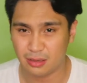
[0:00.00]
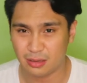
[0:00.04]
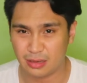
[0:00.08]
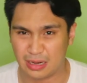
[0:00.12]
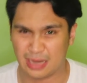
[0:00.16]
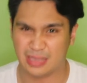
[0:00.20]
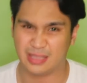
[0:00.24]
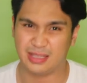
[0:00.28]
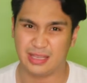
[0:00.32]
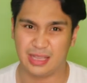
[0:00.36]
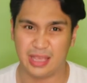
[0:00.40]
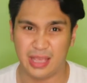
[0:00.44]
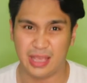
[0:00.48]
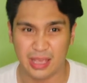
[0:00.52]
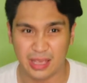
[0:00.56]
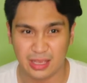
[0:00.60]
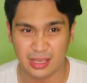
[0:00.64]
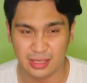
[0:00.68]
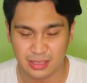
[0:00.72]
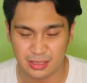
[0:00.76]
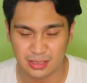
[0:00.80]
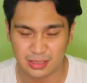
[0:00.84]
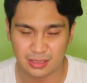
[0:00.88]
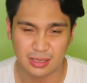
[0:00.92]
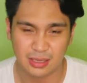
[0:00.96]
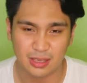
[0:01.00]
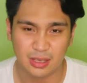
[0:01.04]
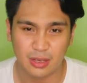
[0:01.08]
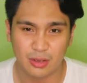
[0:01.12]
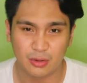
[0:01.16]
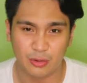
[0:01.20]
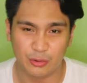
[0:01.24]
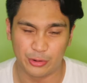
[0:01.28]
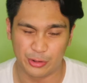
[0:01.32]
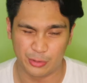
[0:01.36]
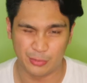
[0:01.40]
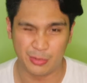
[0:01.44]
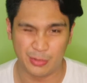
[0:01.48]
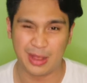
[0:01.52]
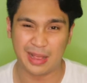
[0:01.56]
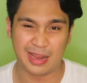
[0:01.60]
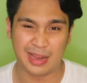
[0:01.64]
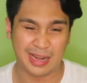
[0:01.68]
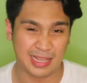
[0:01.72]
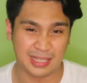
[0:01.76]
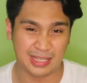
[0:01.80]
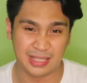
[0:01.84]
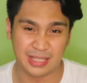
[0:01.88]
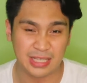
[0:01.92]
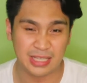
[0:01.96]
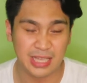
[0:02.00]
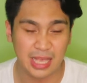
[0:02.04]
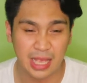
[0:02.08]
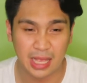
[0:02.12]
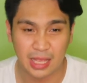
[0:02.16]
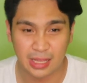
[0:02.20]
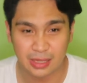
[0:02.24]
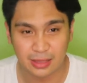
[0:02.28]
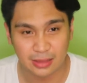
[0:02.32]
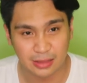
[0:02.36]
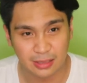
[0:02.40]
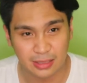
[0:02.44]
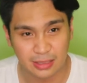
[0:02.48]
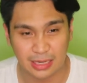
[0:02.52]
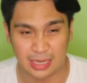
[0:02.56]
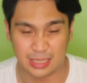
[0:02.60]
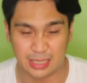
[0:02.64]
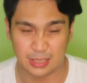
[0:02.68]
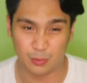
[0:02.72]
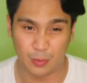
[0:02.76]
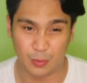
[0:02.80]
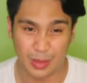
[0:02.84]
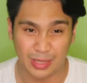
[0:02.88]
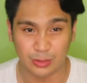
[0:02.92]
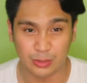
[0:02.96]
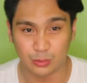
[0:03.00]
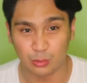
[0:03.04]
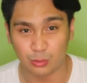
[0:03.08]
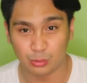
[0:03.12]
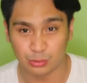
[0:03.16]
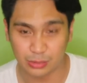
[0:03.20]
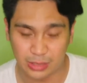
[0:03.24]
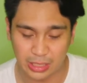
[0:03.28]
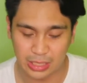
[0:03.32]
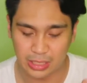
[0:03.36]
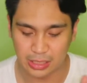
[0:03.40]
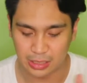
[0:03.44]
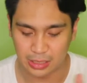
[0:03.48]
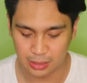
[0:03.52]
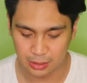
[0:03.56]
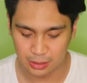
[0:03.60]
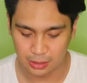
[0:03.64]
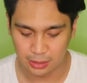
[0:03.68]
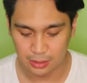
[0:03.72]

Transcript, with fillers: class S, o naman class yan, class one, two, three.